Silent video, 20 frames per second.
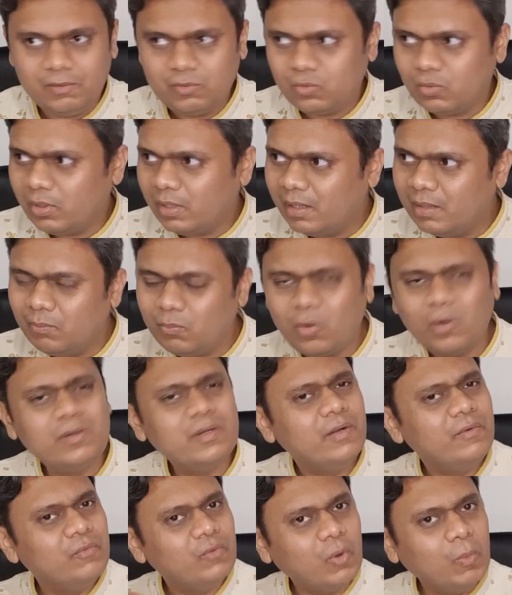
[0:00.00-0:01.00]
So I brought
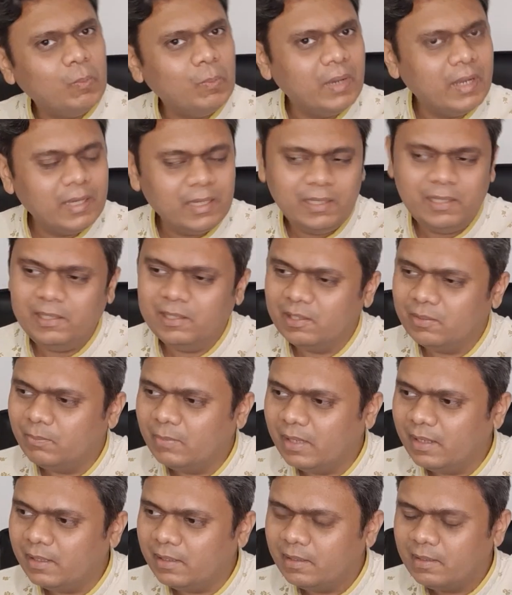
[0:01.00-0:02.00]
it from my
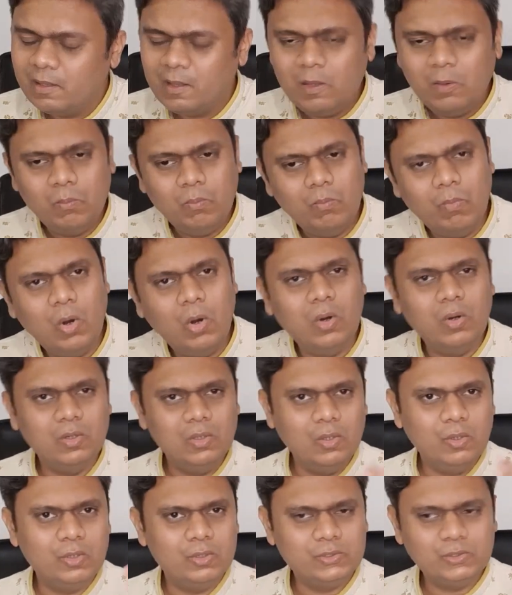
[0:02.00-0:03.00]
nearby
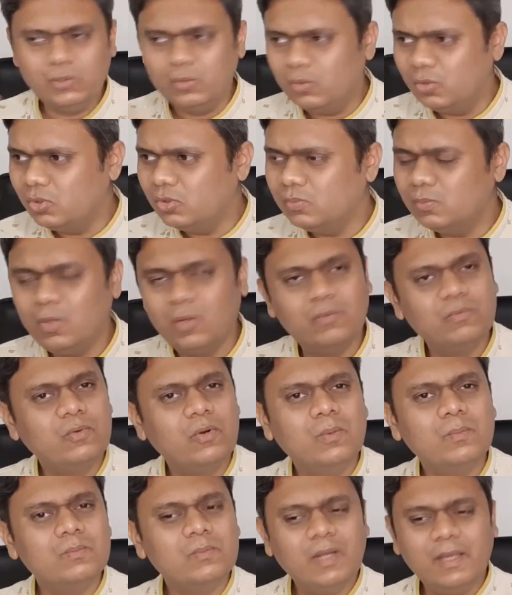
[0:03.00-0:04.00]
mall or showroom or
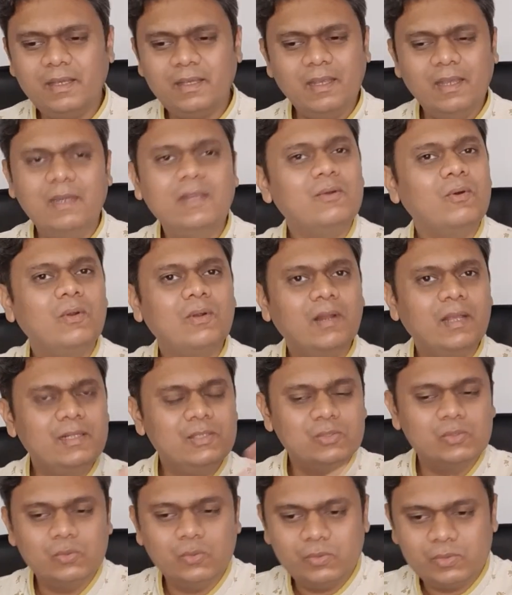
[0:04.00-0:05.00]
from like any online
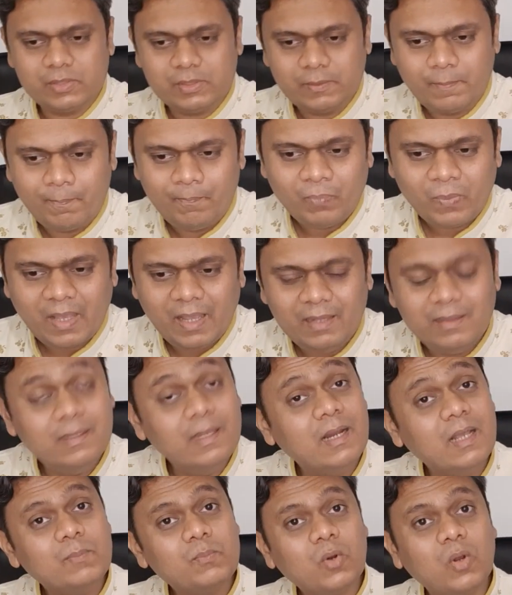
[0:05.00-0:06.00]
source, and
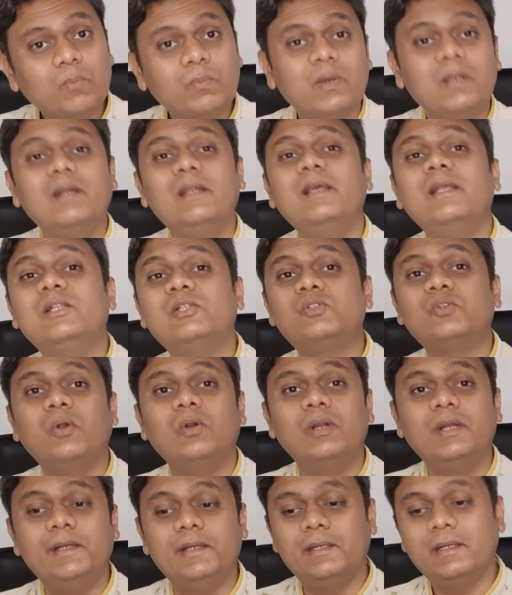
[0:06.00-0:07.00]
then I properly
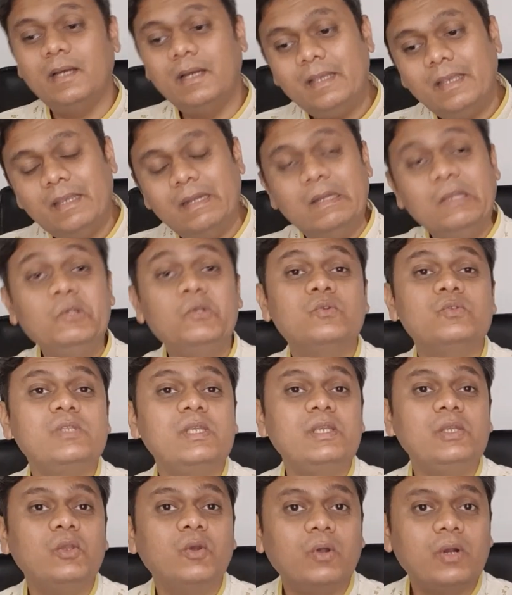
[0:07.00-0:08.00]
installed it again
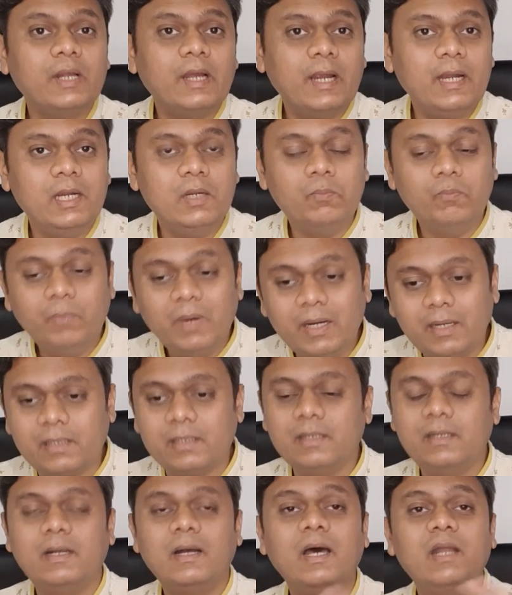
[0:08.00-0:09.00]
using your guide.
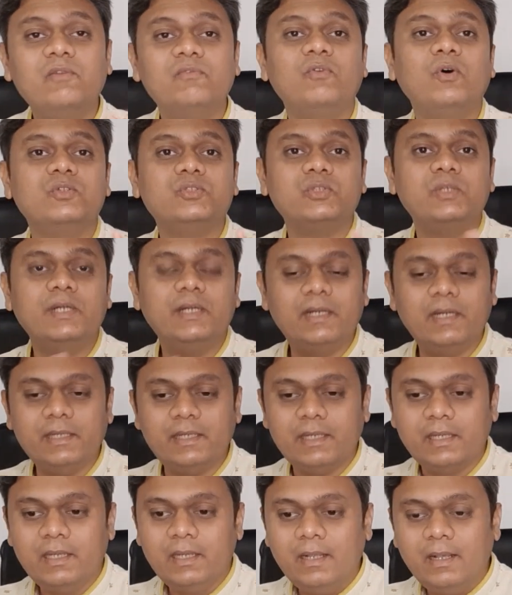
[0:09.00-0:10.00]
But
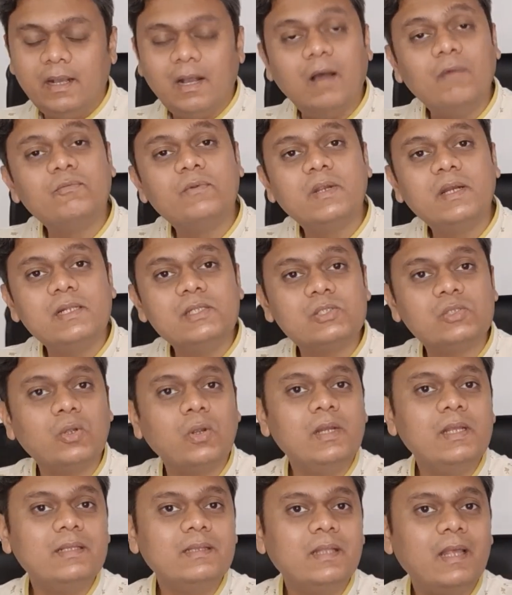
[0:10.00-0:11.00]
unfortunately, after
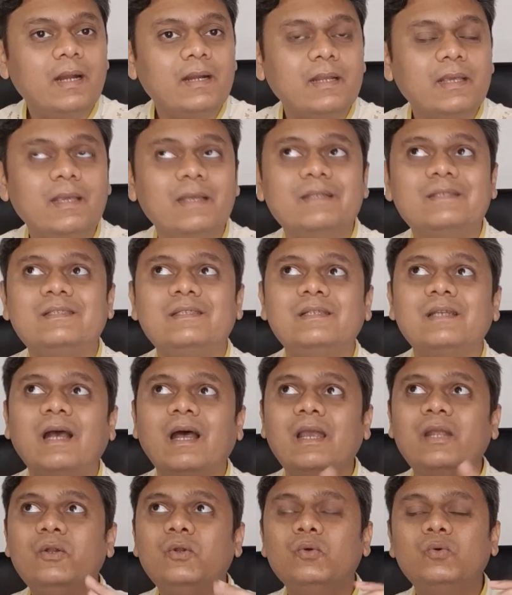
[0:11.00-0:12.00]
installing that AC,
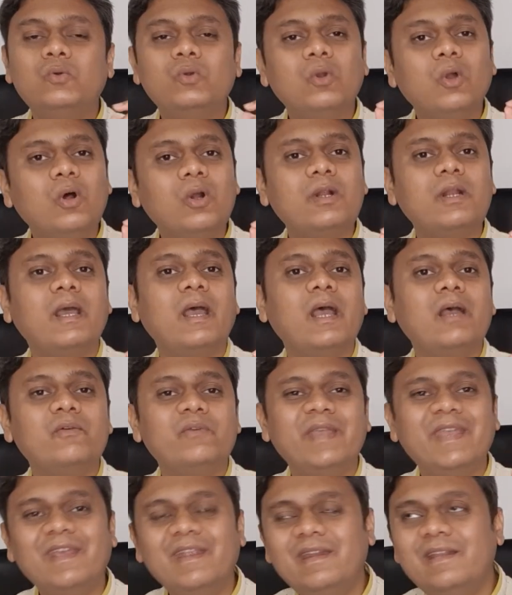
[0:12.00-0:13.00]
I do not
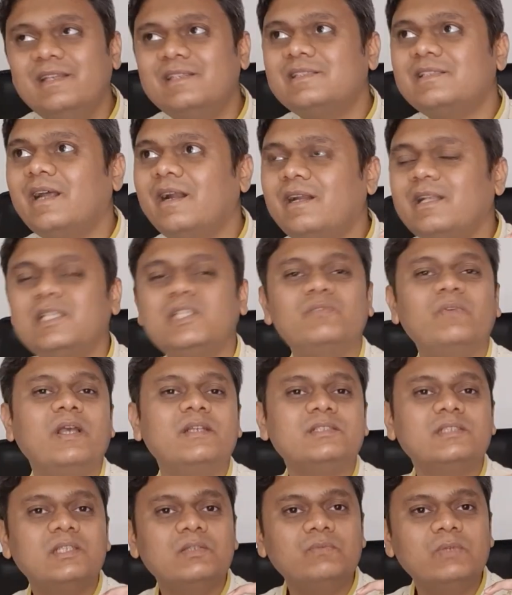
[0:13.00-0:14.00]
have any
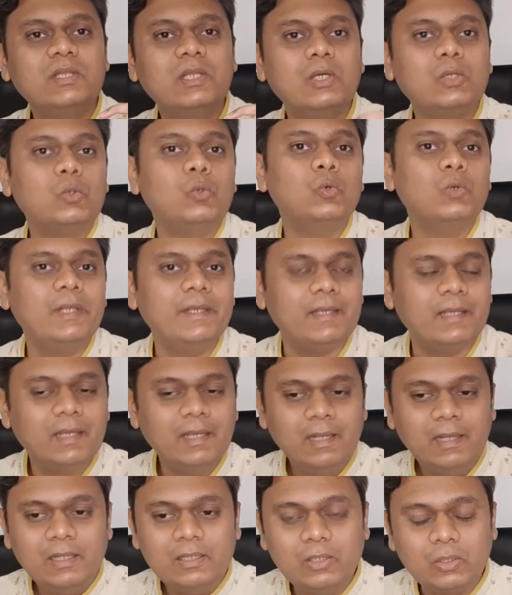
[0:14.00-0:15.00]
satisfaction with the cooling.
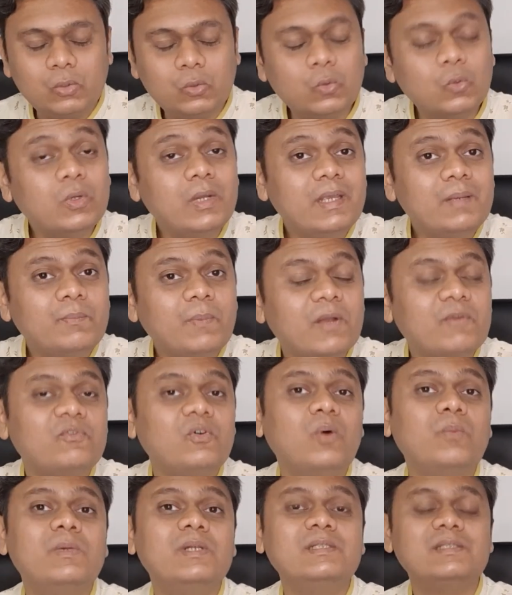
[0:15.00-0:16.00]
The cooling
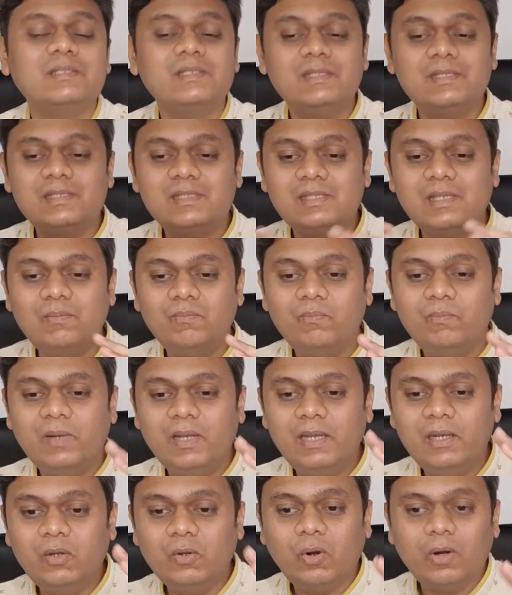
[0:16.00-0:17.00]
performance is
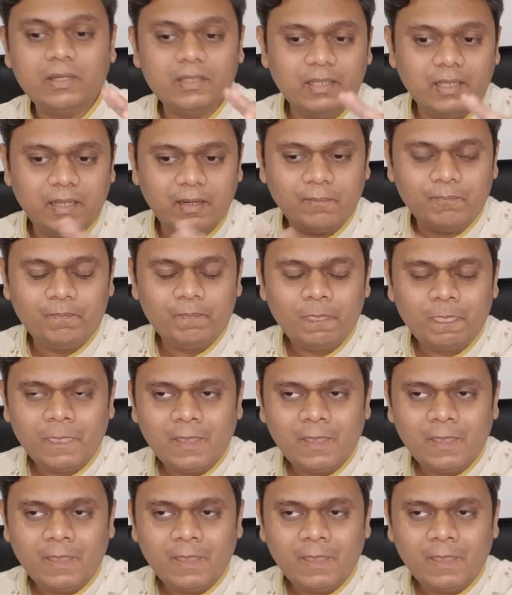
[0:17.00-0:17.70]
simply not there.